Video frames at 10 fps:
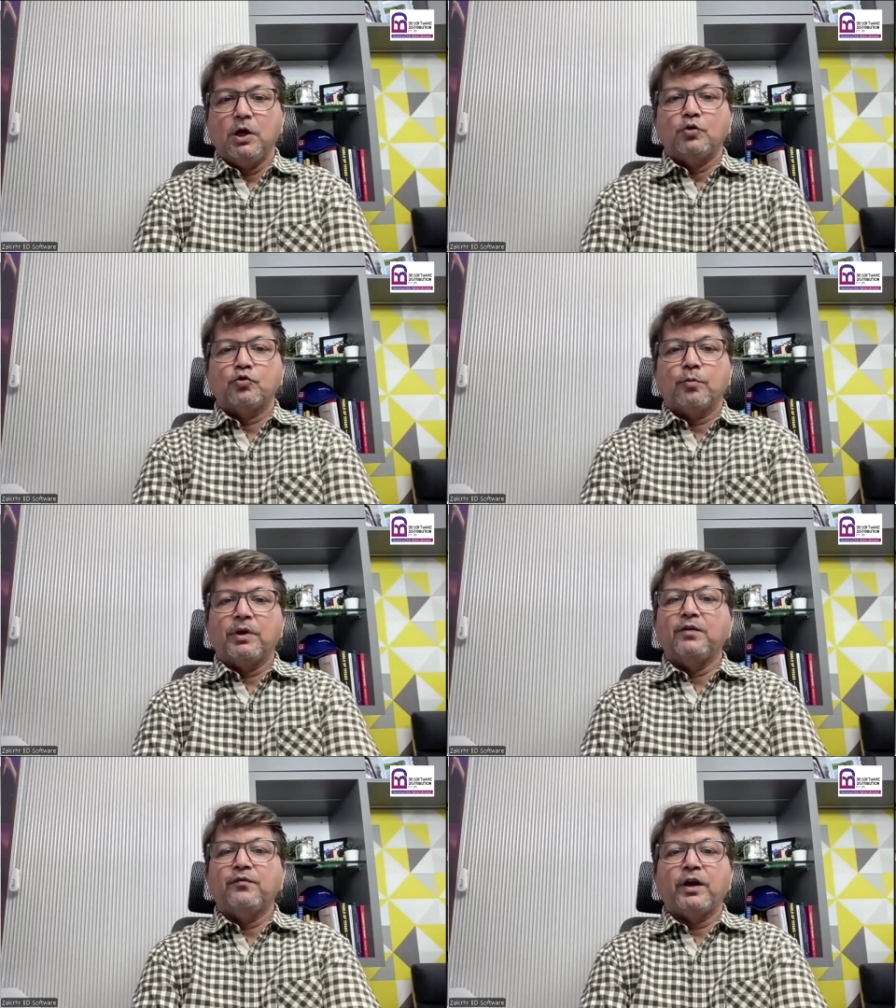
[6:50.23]
So
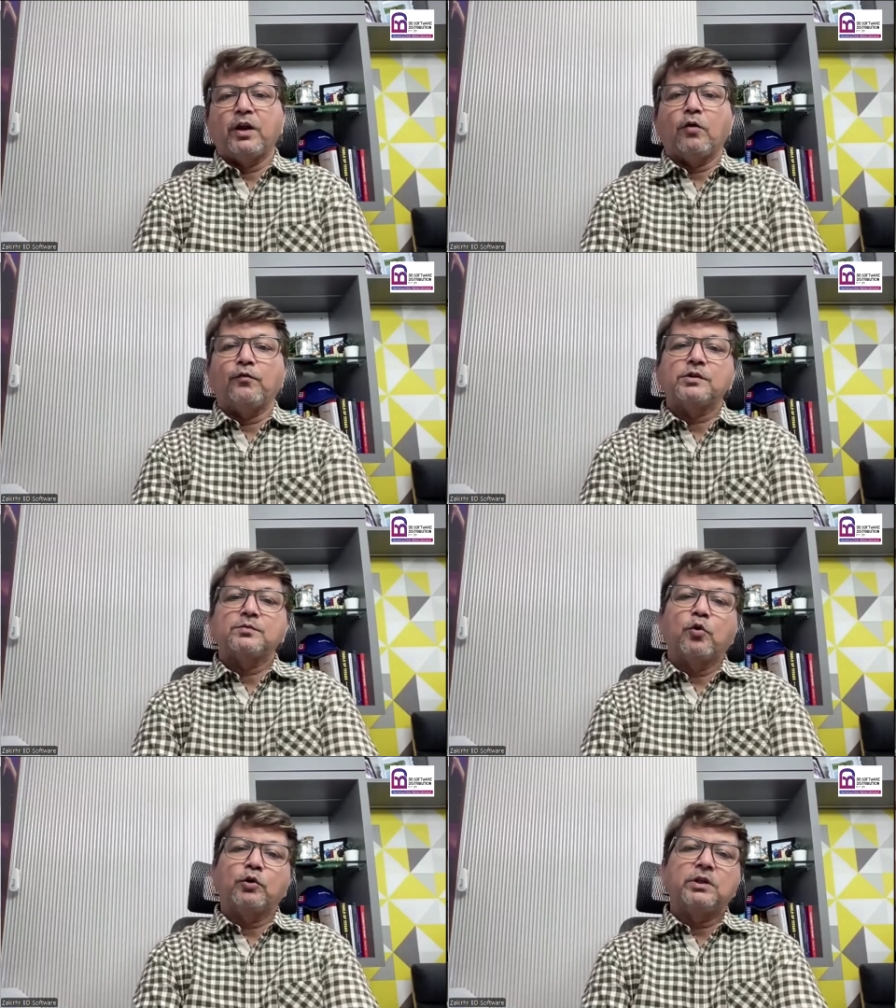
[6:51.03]
Bitdefender offers
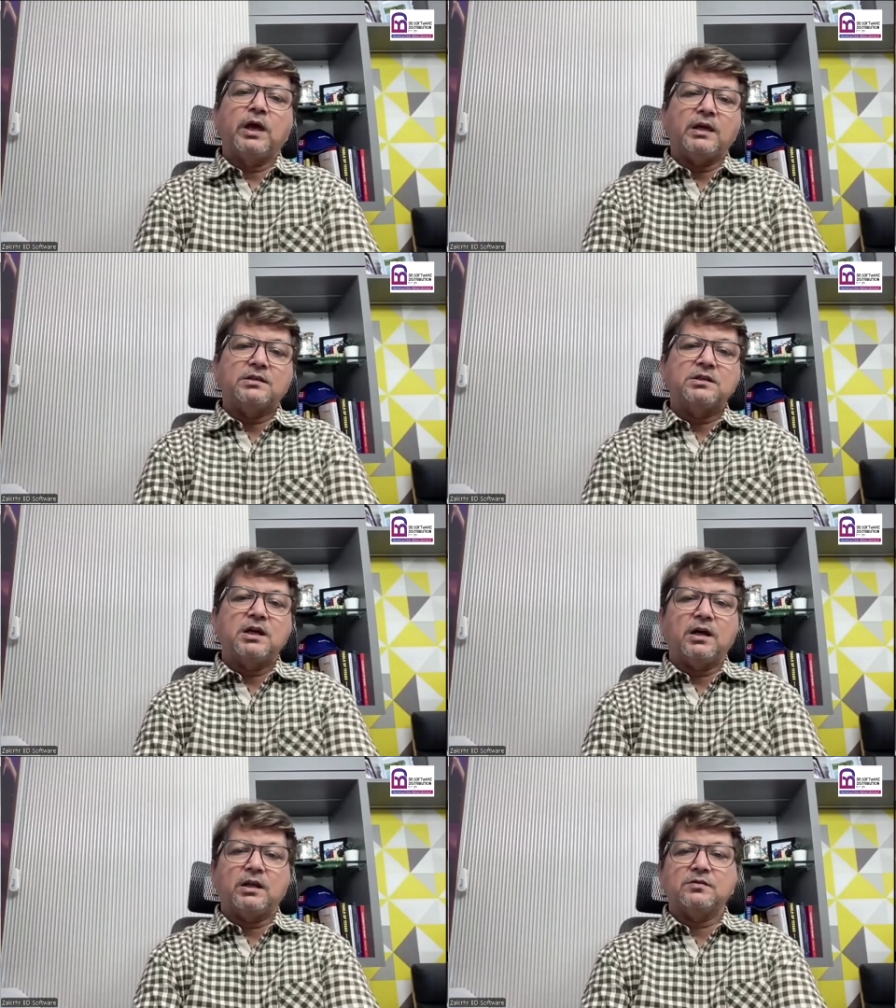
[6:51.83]
both the
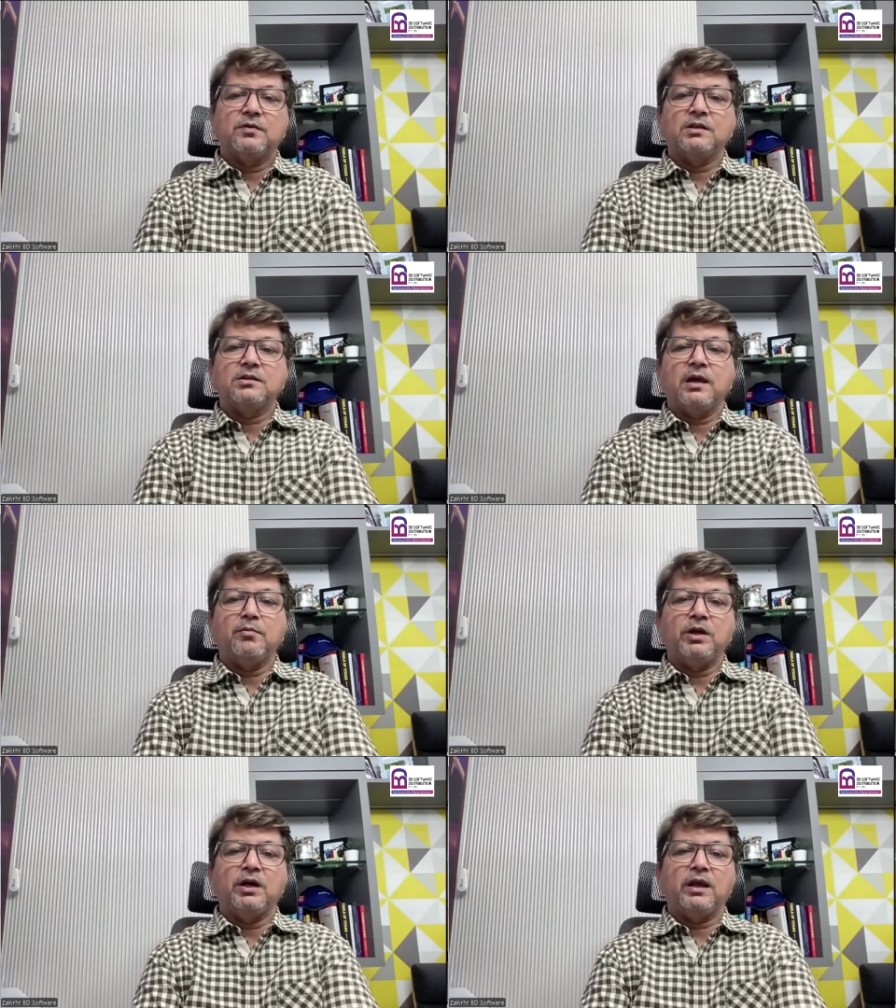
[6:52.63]
XDR as well as the
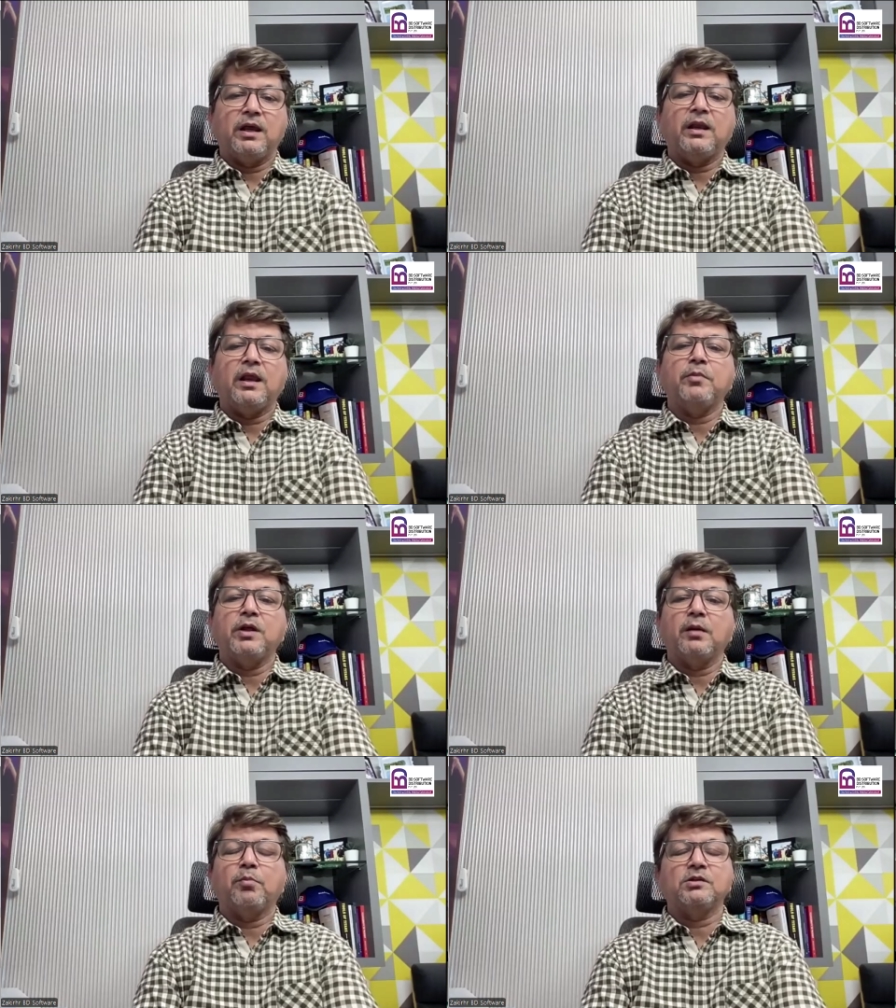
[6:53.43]
MDR and
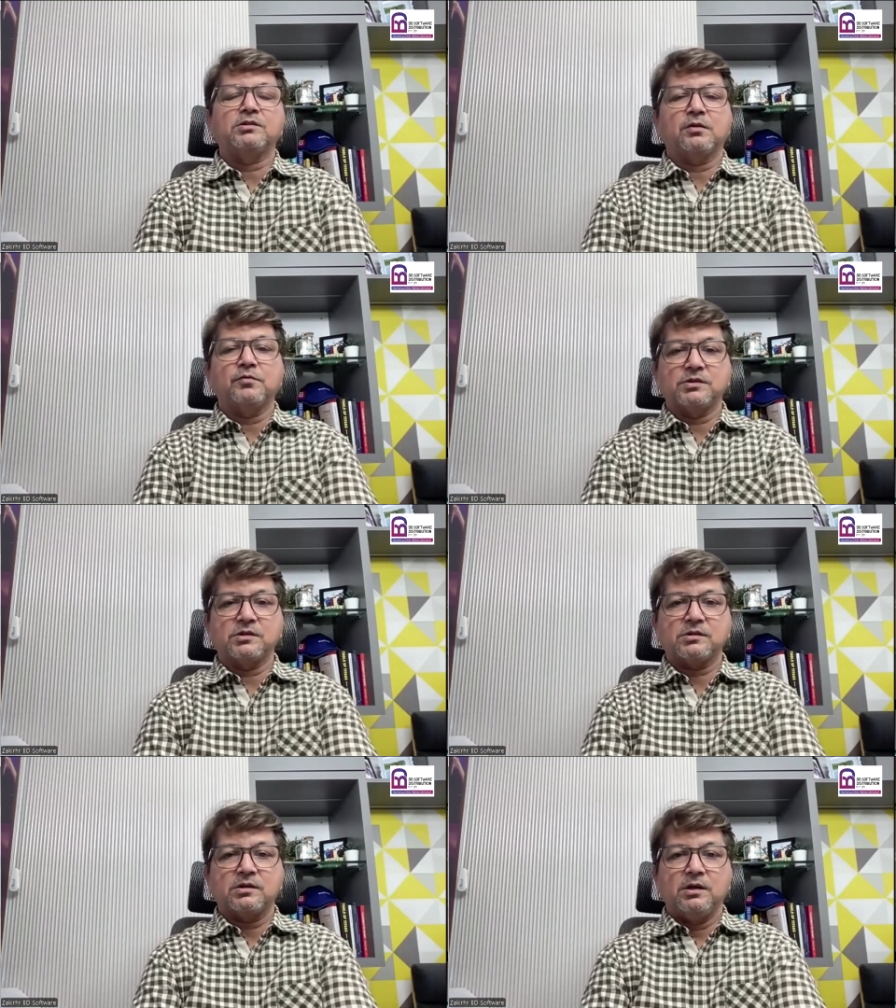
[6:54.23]
MDR plus
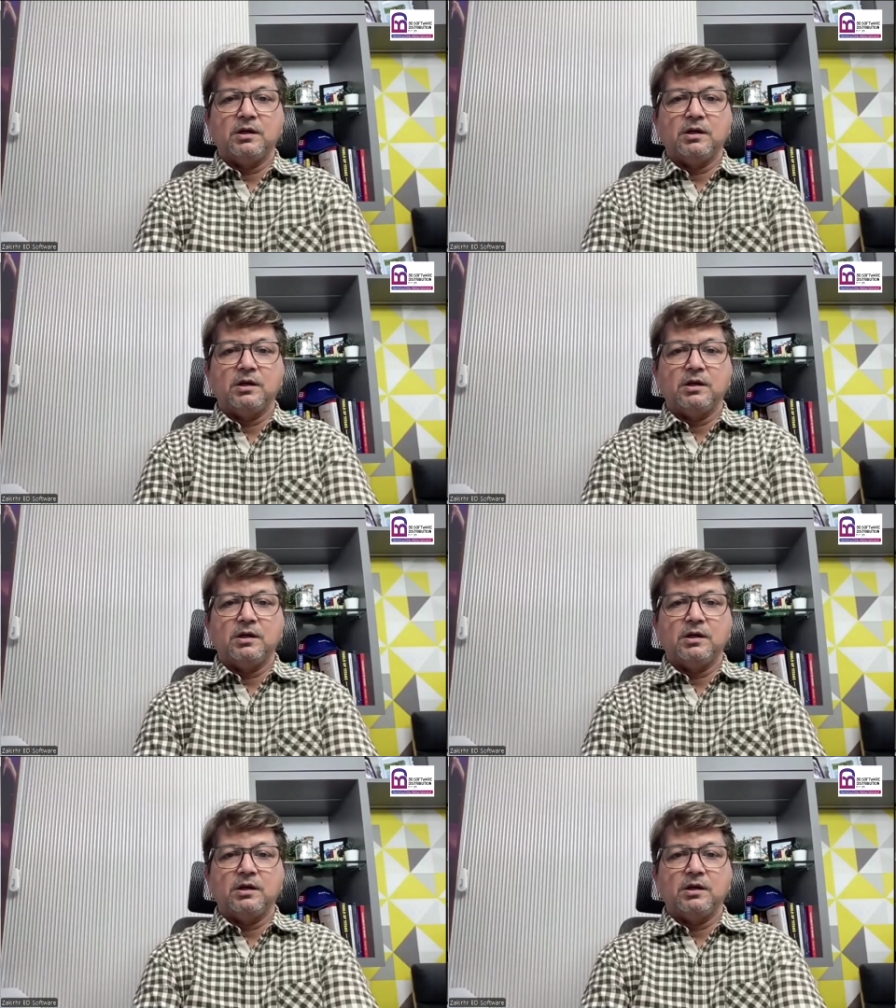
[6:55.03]
services